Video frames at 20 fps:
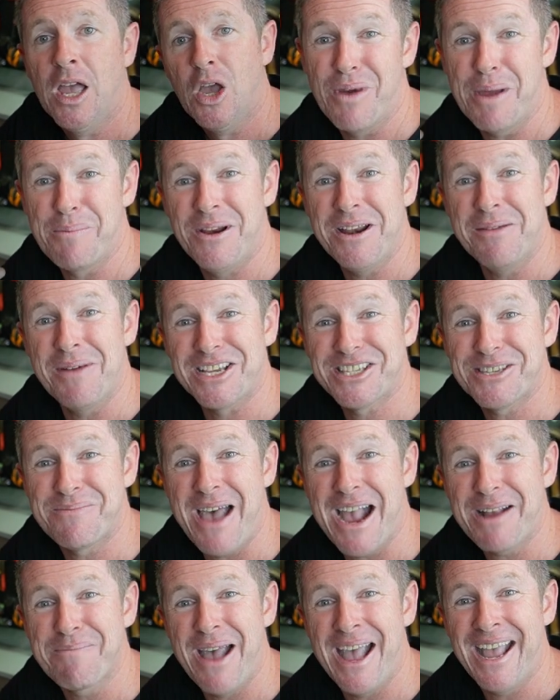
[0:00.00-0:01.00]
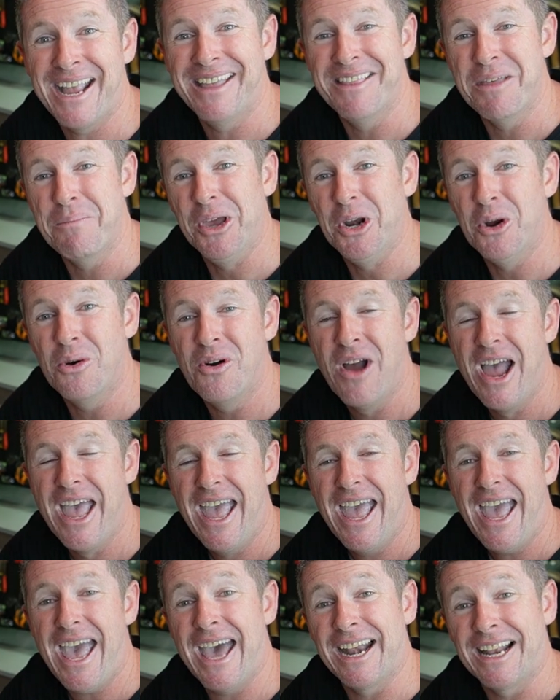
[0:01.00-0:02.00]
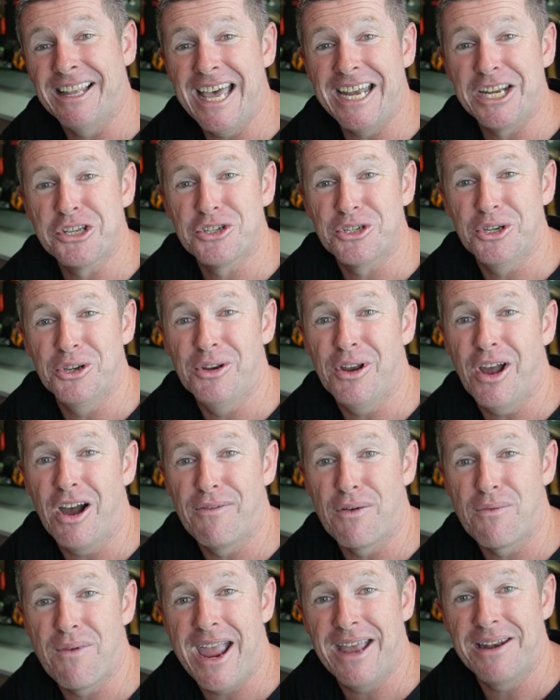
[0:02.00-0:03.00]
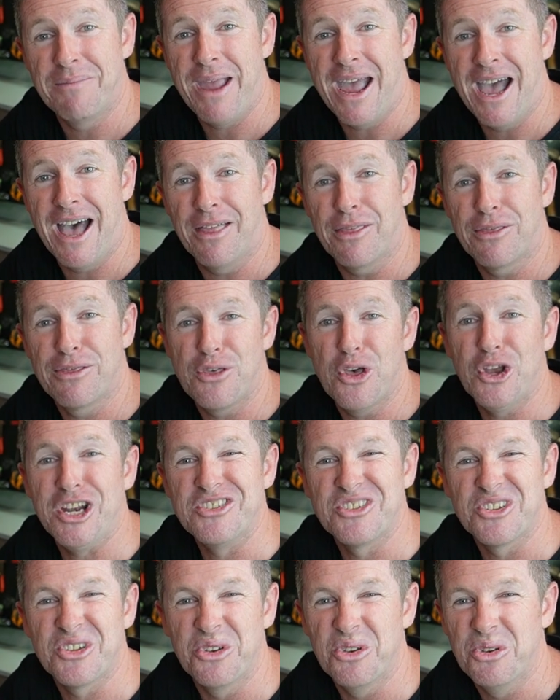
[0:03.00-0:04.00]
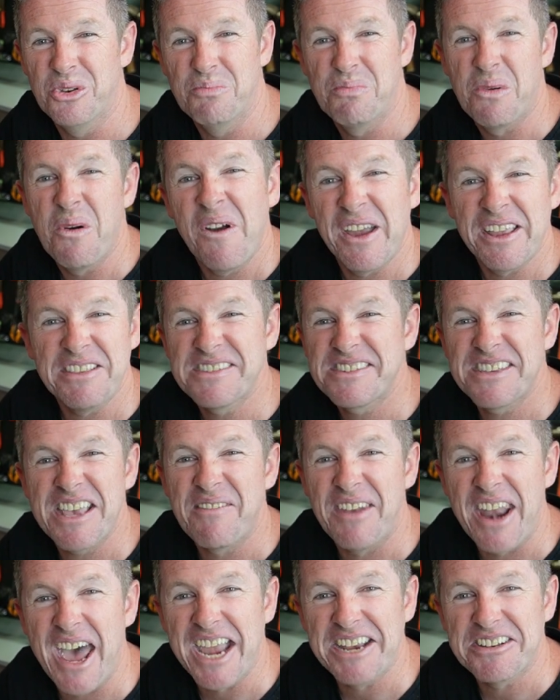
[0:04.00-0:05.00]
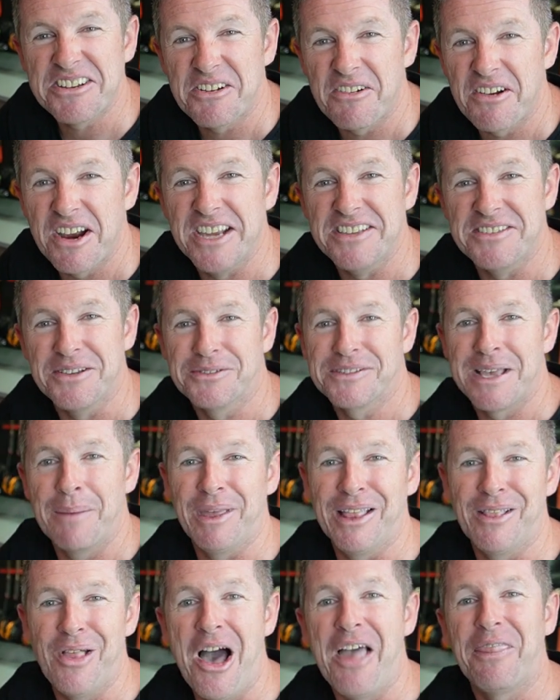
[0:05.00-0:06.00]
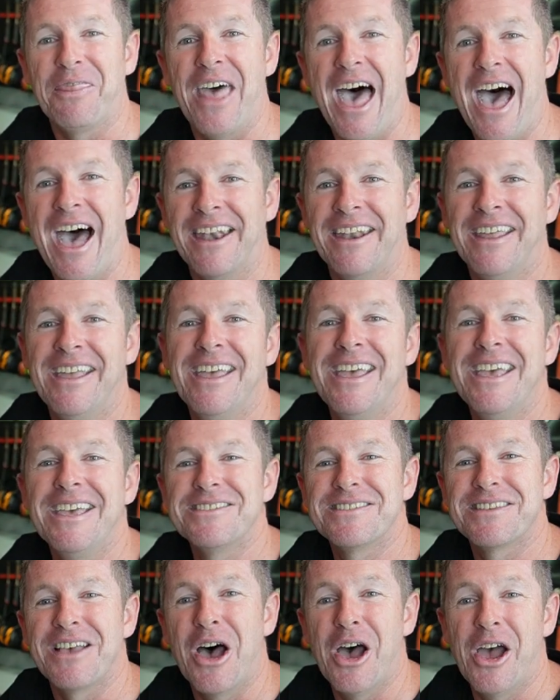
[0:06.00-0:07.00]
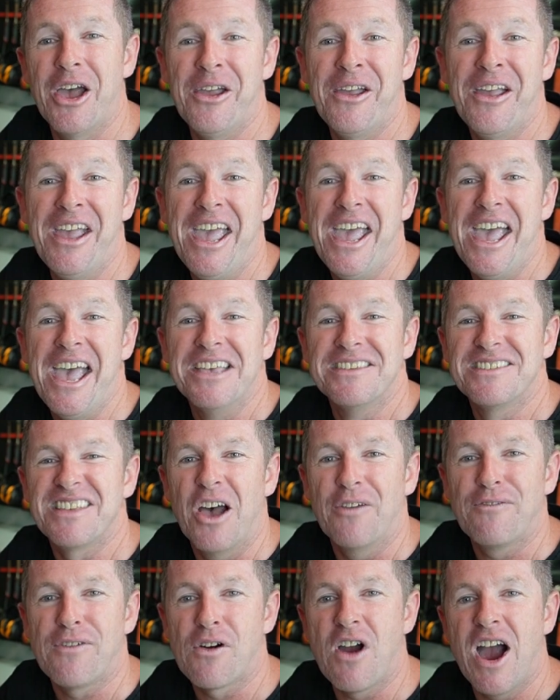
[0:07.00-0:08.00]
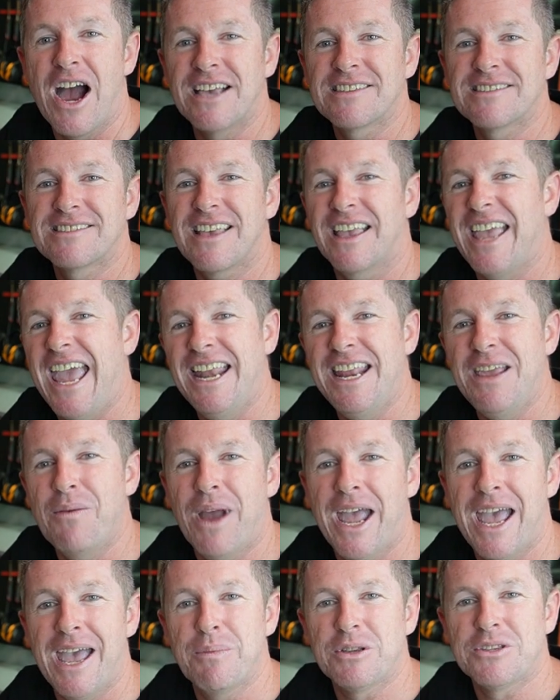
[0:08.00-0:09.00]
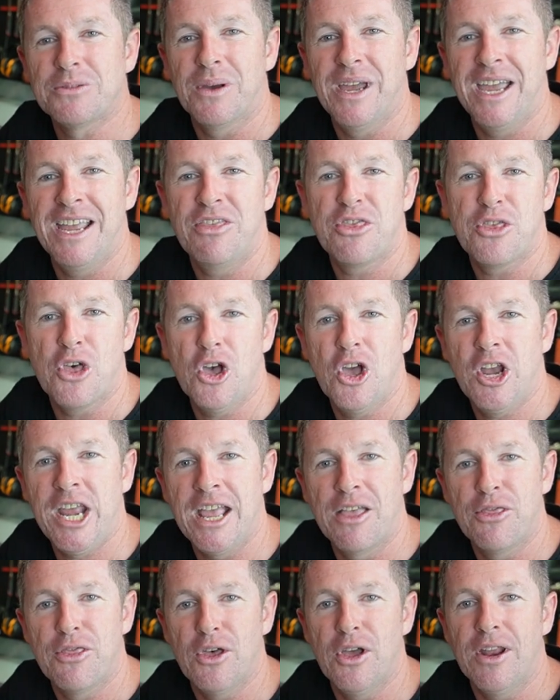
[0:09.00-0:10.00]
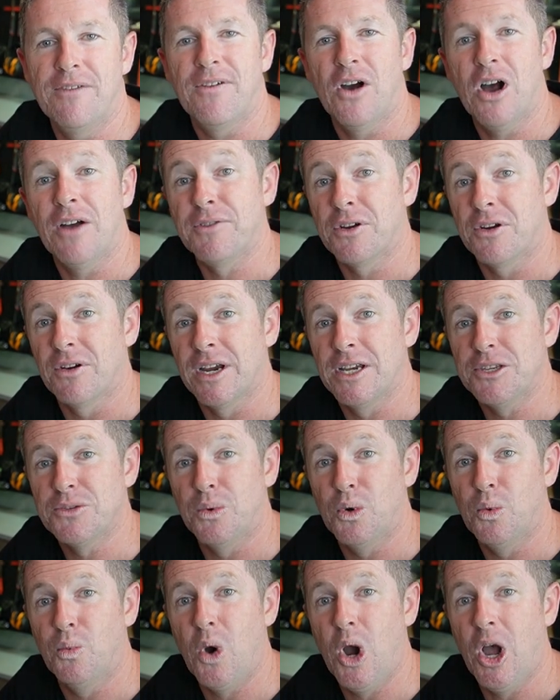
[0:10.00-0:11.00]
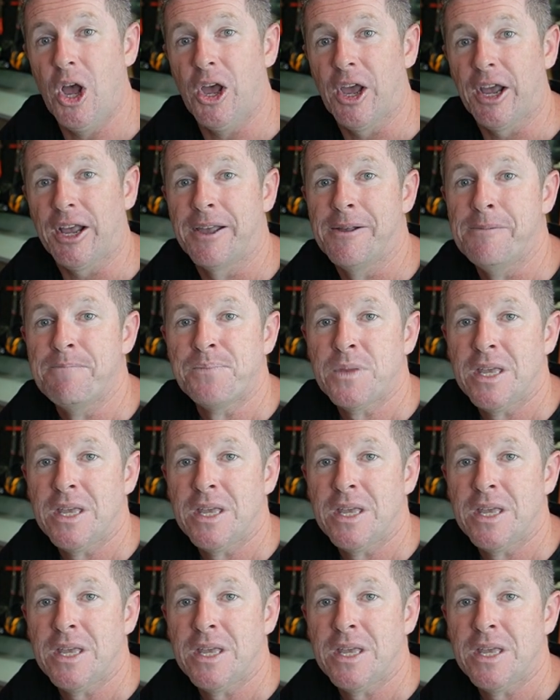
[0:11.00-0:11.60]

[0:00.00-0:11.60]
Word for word: We're pretty much smack bang in the middle at a latitude of around about 32.78 degrees or something like that. So for us, anywhere between 30 and 35 degrees will work.